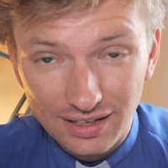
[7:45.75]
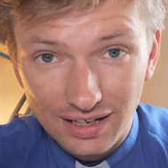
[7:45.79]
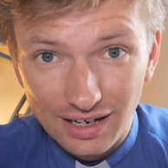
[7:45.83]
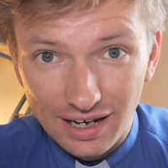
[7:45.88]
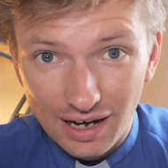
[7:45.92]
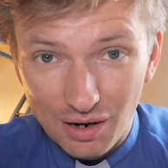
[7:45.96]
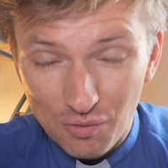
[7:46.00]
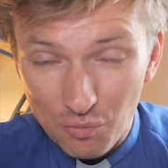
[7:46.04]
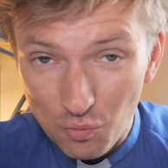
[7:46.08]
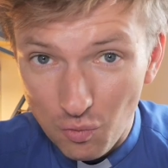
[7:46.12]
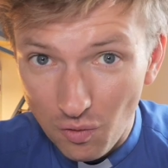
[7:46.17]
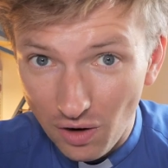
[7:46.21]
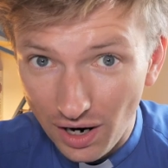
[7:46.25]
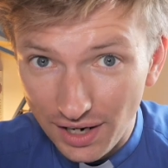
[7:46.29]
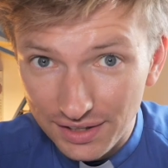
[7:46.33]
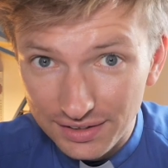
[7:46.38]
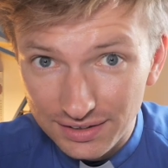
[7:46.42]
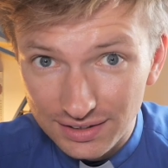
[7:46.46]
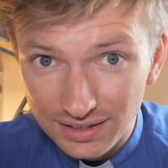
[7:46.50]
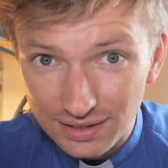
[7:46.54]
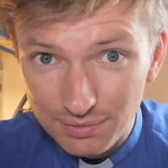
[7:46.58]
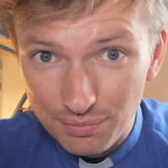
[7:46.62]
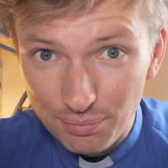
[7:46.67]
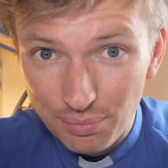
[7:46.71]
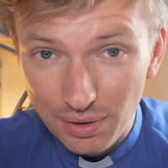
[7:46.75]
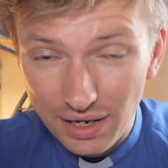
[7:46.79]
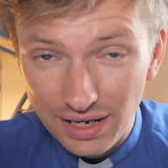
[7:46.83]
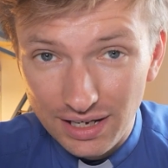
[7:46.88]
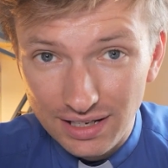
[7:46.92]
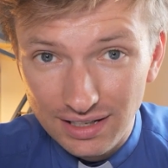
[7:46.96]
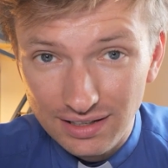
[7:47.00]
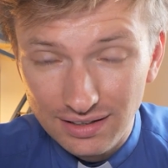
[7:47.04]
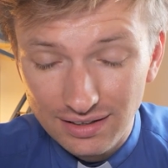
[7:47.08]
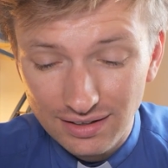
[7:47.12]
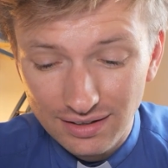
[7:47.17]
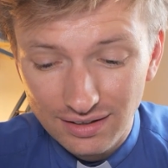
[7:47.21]
And why did he
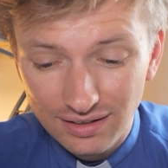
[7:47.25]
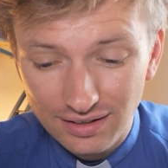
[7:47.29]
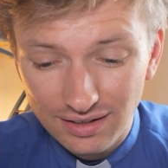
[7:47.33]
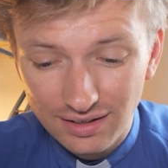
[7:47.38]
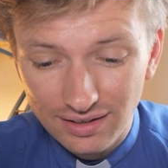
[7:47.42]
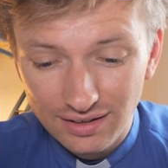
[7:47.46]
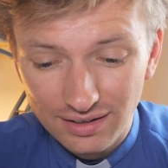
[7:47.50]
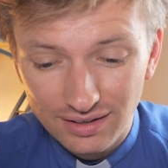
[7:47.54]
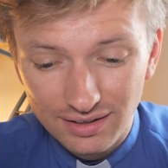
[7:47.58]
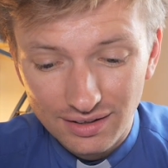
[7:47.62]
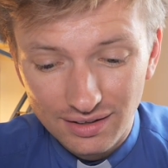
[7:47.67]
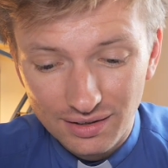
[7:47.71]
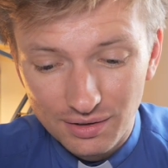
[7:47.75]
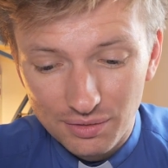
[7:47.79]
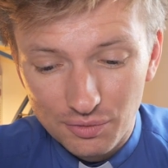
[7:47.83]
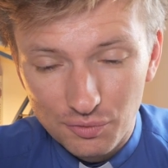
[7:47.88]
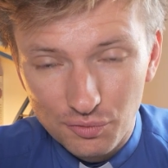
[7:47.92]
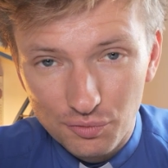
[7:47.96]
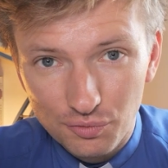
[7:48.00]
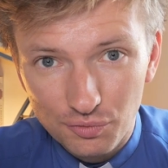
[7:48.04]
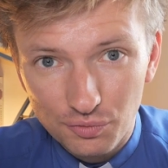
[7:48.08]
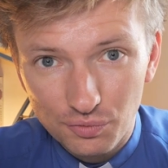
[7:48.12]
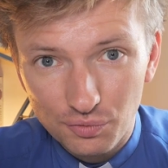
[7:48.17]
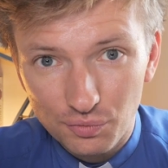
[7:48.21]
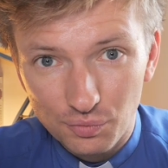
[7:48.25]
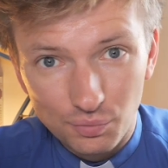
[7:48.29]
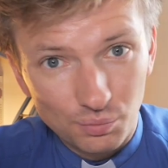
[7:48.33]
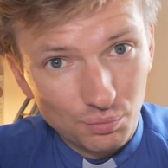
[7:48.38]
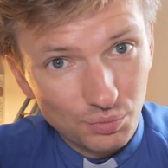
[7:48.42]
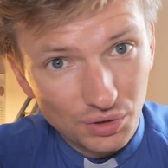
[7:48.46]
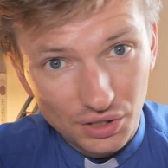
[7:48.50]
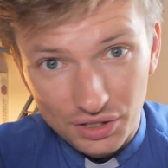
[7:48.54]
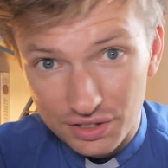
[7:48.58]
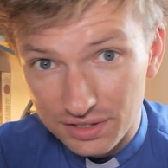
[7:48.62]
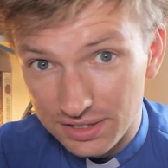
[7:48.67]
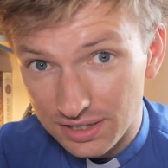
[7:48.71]
obey?
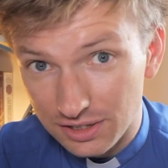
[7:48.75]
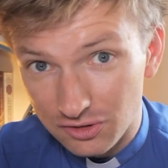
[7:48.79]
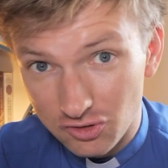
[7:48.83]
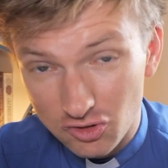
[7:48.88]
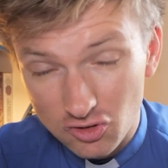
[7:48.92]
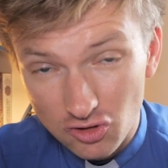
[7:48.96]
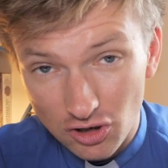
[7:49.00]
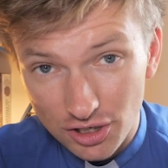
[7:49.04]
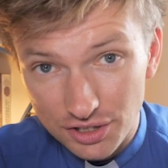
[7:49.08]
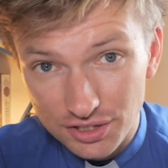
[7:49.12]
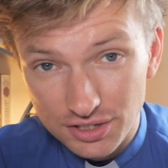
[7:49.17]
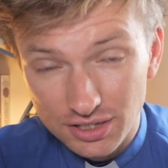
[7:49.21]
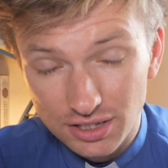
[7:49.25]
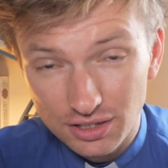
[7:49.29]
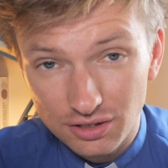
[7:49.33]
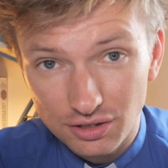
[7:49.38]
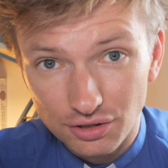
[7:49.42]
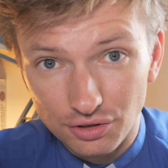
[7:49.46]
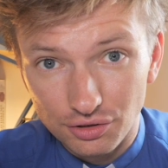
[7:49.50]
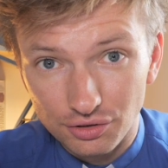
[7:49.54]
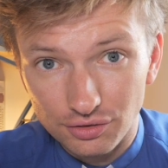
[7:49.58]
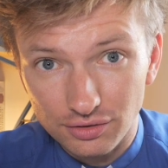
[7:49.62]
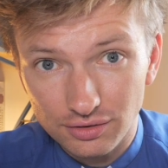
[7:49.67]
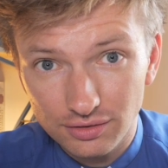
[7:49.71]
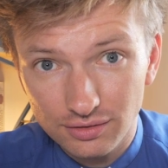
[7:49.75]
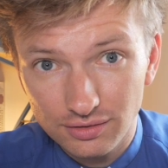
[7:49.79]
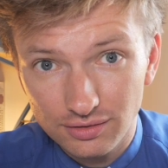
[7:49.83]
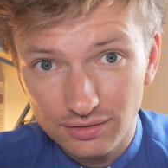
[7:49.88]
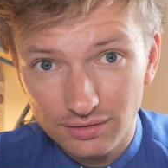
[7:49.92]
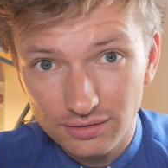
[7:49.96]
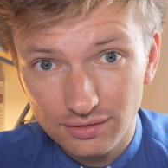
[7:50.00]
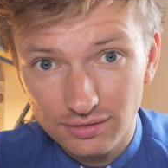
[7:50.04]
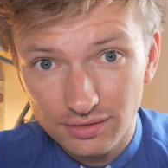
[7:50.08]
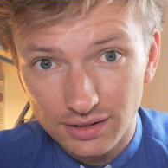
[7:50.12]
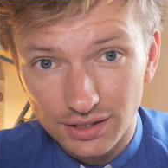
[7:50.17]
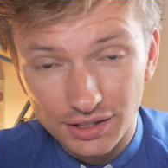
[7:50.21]
Because he trusted God.
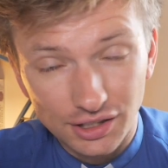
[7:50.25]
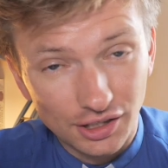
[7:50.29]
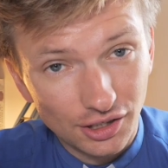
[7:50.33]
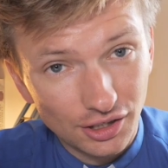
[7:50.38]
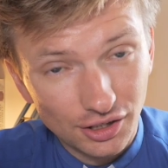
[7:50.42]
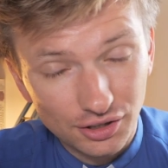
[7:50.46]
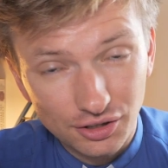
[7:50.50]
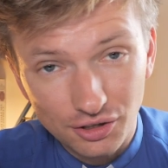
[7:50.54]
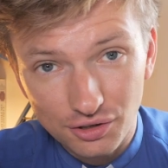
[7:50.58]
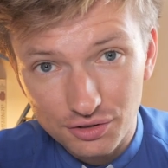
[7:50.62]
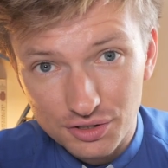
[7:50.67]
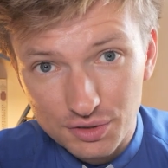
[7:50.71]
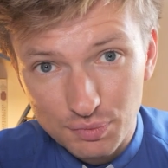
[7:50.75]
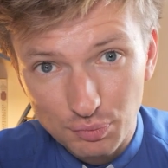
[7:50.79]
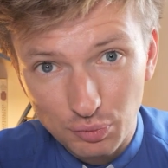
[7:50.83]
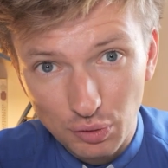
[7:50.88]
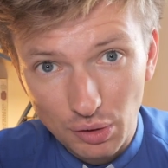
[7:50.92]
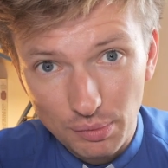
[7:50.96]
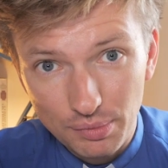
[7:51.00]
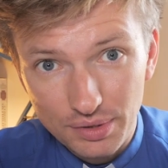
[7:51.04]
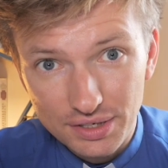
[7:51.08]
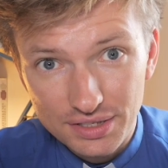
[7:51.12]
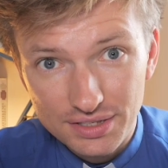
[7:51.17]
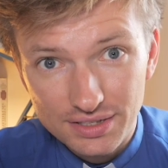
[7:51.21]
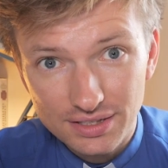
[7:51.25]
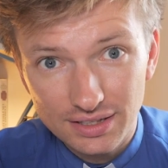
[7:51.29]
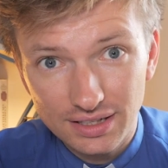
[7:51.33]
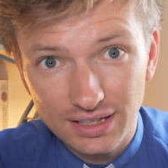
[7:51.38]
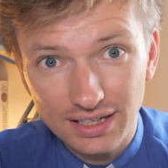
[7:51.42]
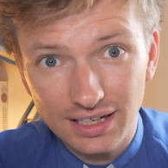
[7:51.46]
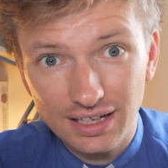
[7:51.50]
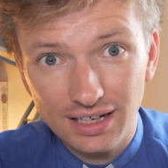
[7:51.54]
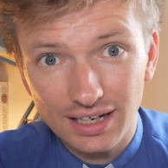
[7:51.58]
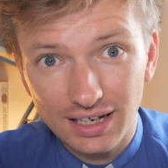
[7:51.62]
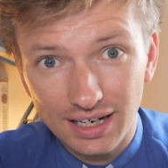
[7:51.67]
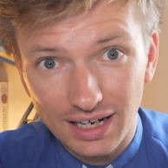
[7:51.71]
He'd heard God's promise
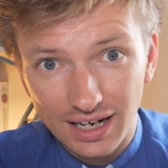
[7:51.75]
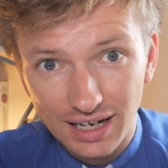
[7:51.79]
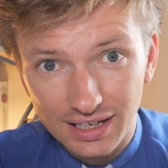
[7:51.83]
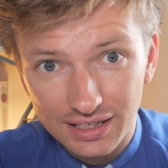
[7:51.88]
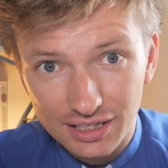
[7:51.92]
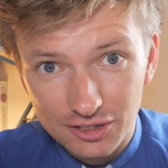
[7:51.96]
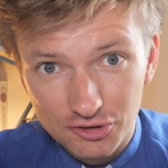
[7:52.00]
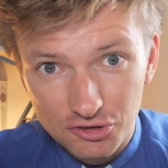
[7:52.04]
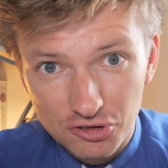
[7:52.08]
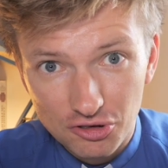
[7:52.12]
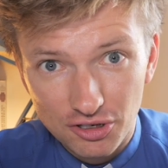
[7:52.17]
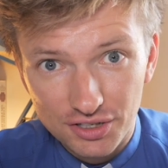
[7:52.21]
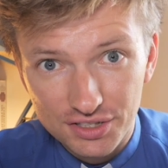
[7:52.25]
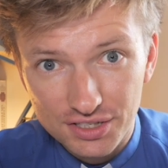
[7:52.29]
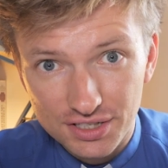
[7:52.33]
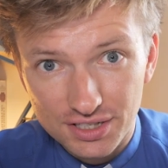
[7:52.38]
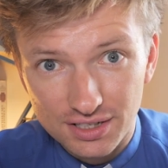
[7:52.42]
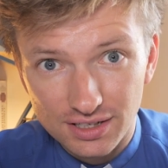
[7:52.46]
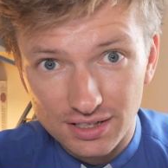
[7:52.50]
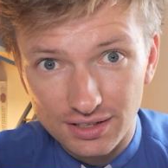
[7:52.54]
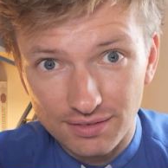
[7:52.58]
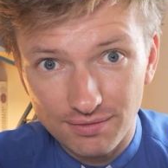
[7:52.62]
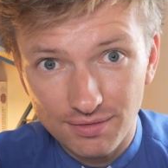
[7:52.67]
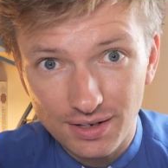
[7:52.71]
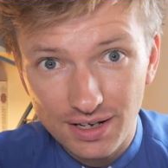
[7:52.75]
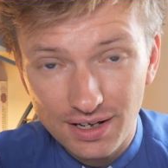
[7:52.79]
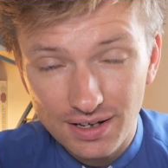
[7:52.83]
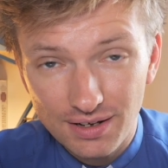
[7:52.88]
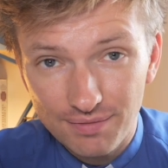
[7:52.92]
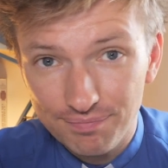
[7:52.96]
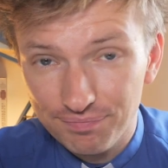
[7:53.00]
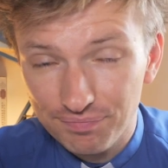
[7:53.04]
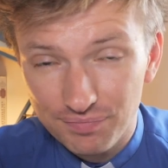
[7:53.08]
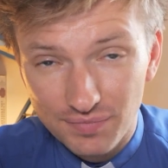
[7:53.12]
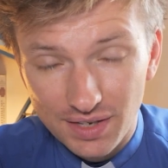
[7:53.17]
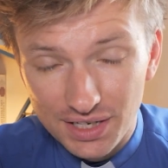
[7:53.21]
and he trusted it.
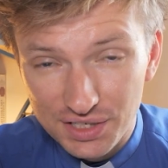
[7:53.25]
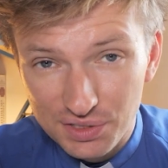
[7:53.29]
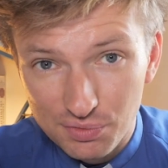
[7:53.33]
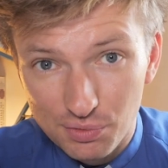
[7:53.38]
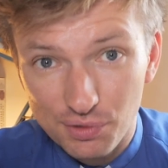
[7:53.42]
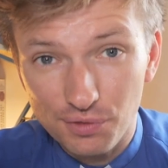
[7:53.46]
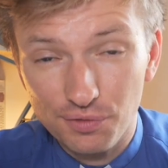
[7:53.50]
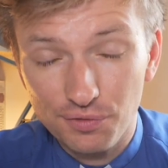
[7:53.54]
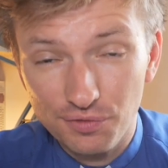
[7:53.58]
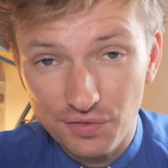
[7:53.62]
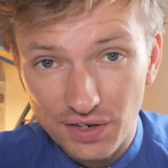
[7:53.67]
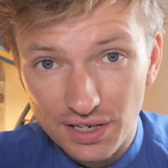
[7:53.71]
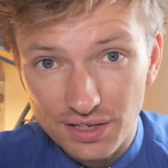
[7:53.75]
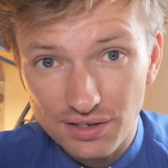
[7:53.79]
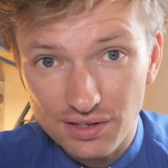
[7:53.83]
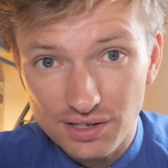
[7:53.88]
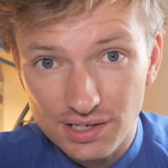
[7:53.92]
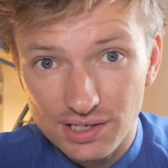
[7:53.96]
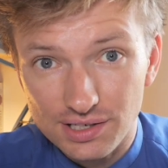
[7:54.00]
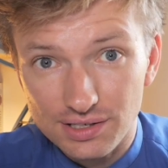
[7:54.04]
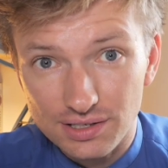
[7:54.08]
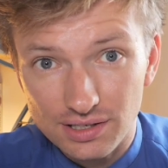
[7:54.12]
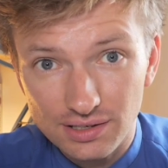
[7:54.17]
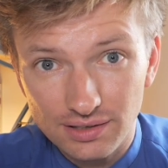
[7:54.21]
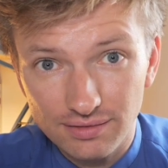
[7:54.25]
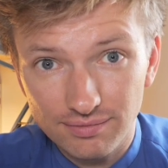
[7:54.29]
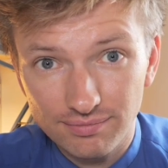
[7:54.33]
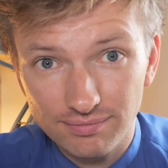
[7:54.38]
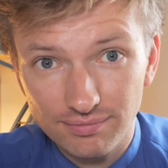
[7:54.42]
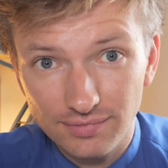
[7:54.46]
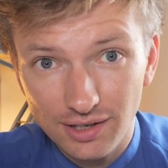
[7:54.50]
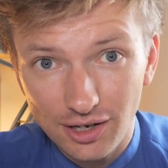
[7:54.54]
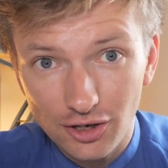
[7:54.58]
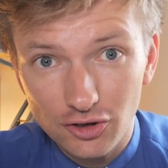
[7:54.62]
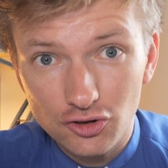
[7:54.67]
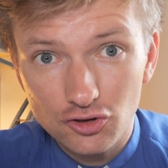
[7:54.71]
That's what faith is
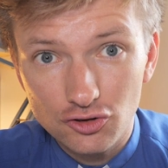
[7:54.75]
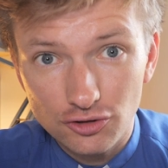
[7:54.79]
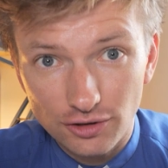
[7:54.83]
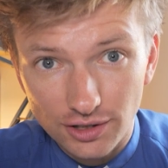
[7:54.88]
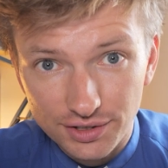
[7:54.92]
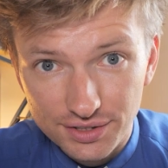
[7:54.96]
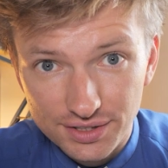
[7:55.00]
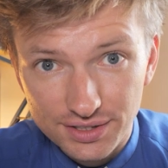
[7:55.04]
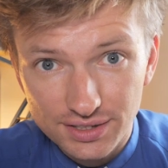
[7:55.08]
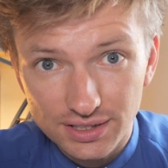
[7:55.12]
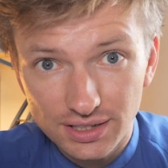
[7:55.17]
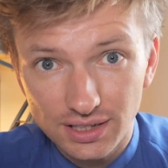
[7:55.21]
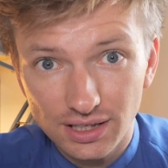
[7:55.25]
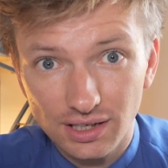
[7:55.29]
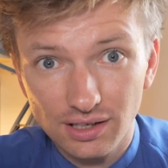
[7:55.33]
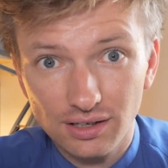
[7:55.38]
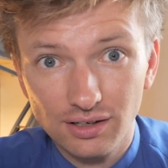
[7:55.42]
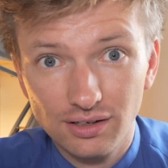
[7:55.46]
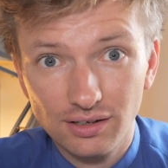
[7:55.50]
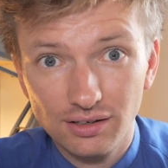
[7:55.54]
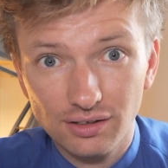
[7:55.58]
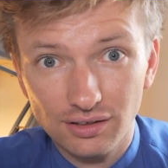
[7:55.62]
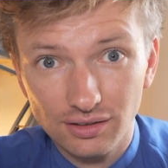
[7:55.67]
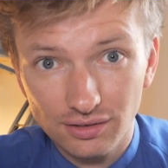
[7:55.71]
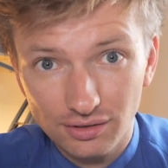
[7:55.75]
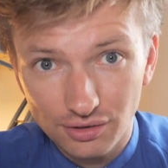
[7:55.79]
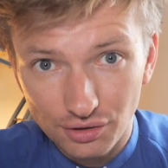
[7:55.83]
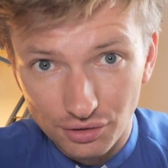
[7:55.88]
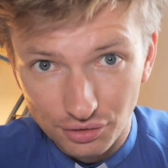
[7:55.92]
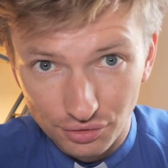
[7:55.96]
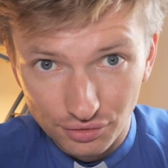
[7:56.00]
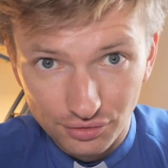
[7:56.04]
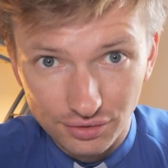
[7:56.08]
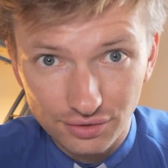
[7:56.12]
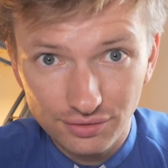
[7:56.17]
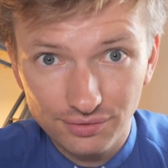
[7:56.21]
trusting
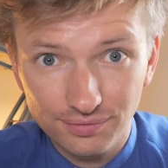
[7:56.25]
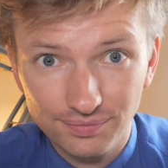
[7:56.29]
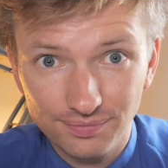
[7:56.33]
God.